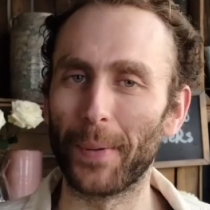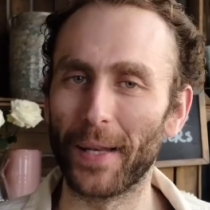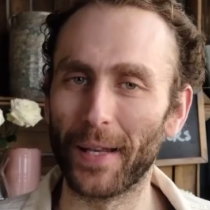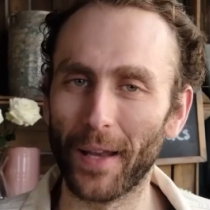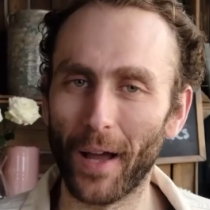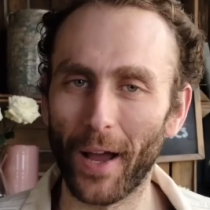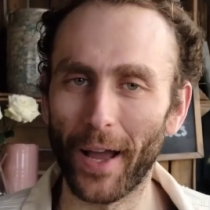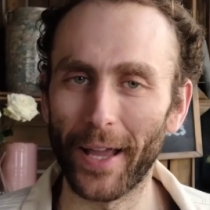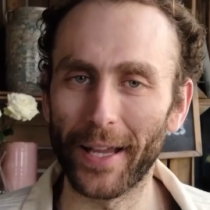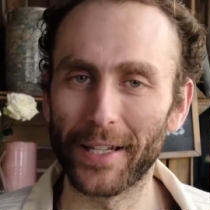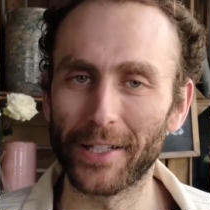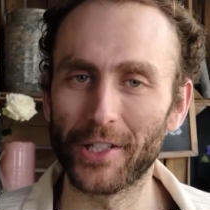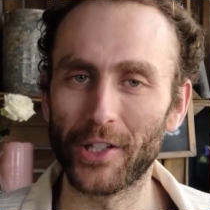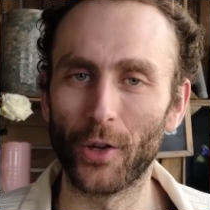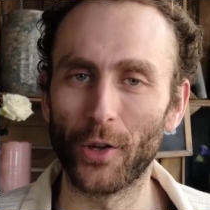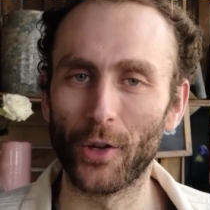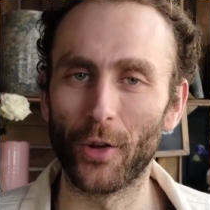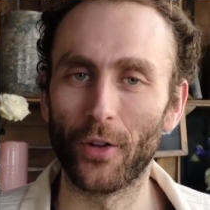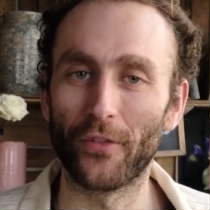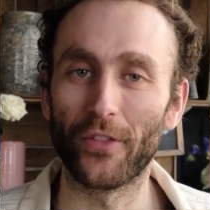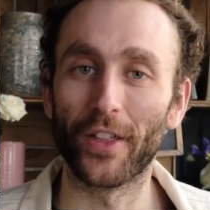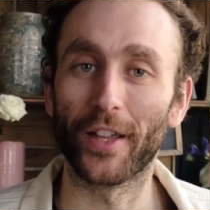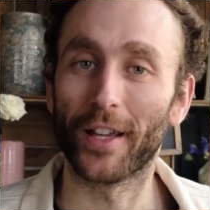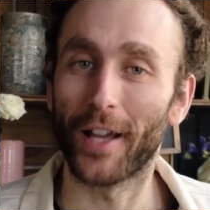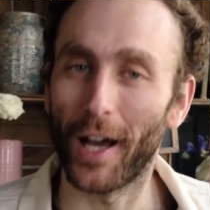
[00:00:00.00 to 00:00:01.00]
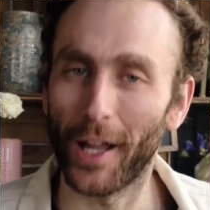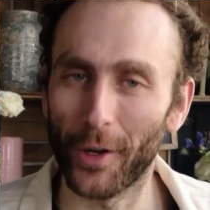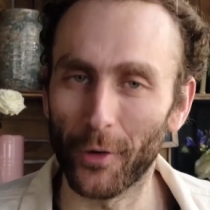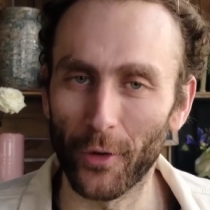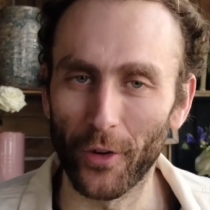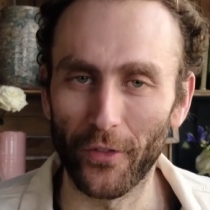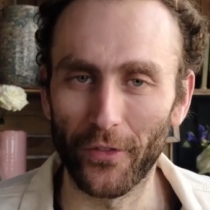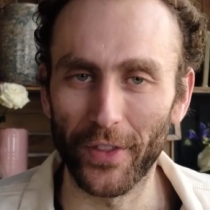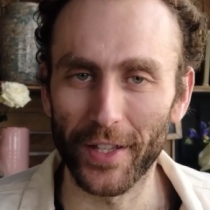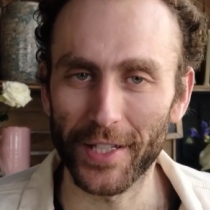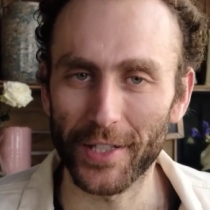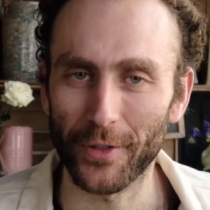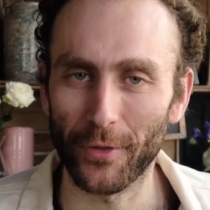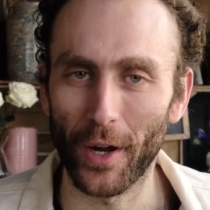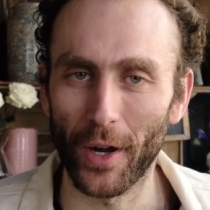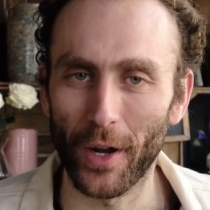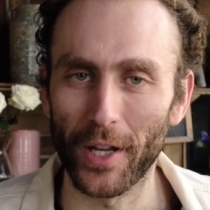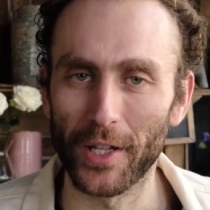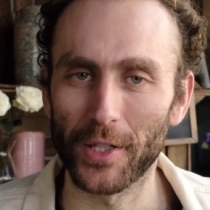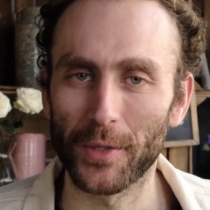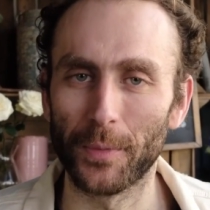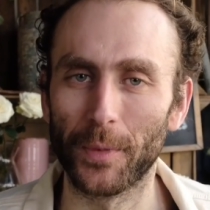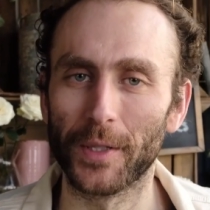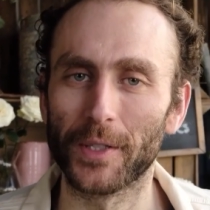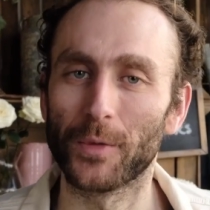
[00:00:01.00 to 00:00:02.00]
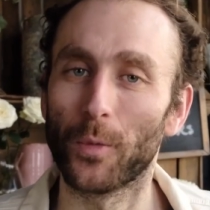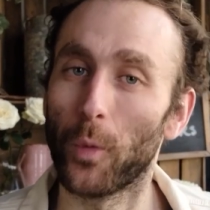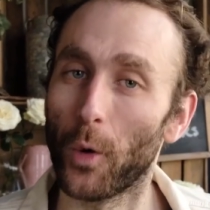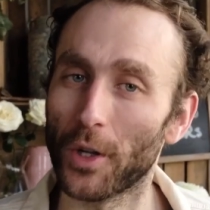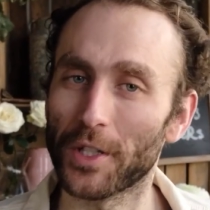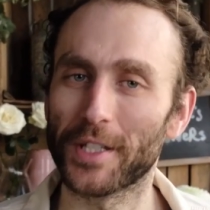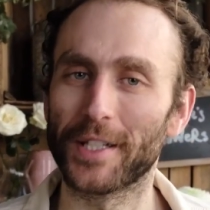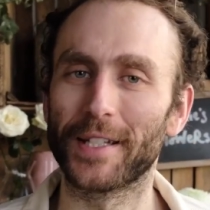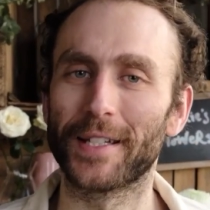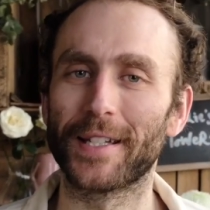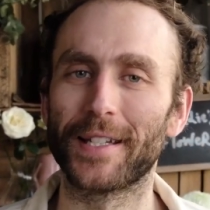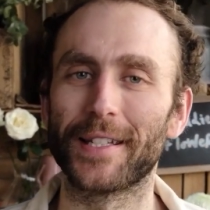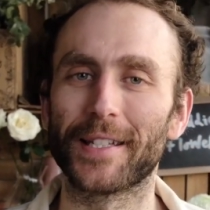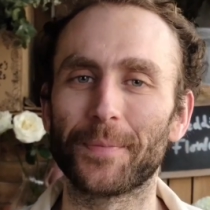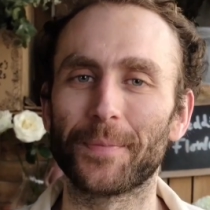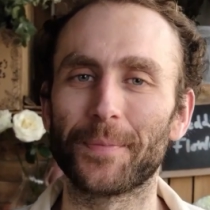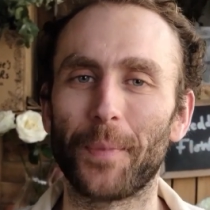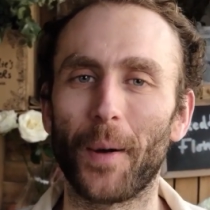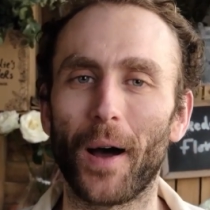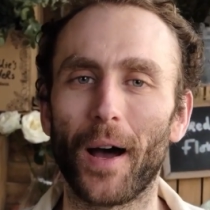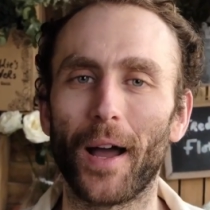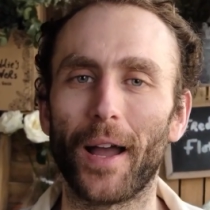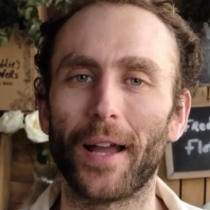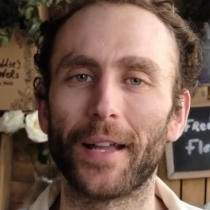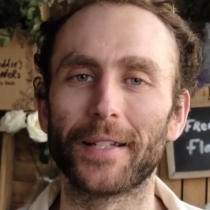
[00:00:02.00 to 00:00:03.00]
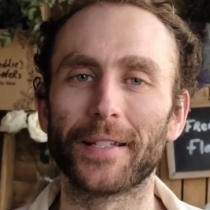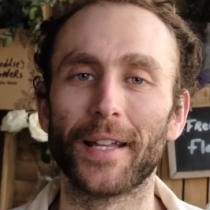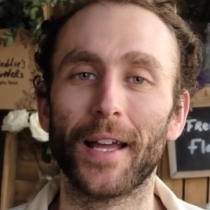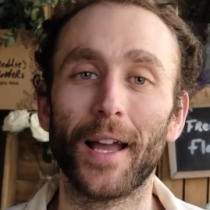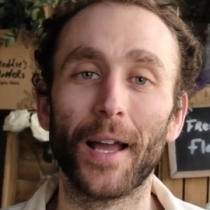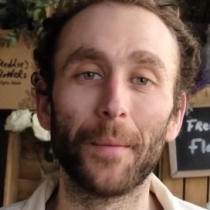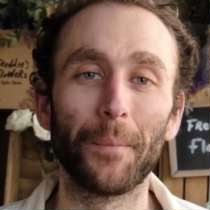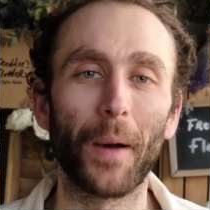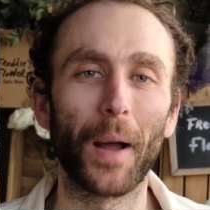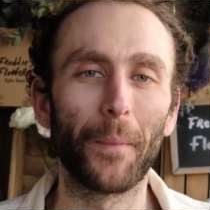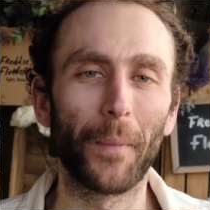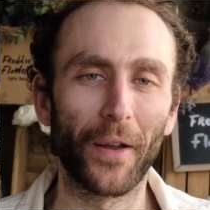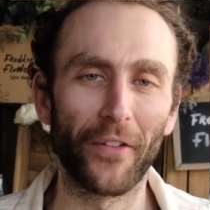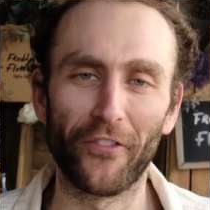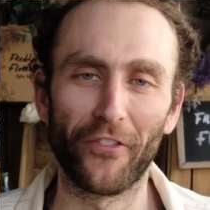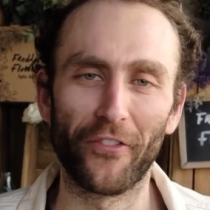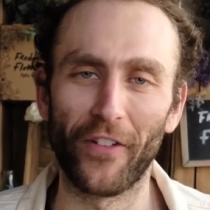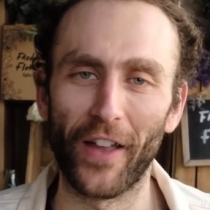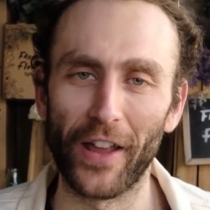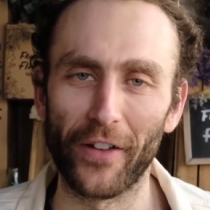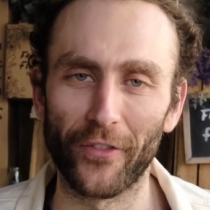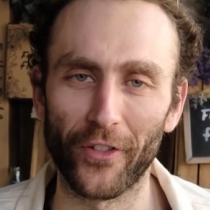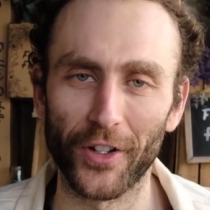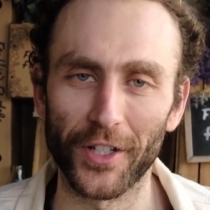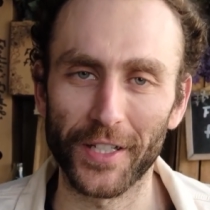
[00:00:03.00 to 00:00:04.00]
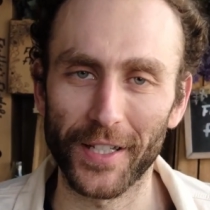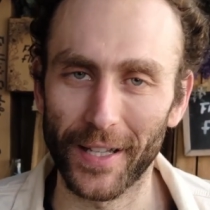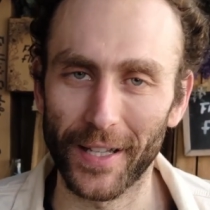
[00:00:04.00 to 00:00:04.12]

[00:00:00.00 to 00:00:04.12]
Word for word: be lying to you if the colour of this arrangement wasn't inspired by my favourite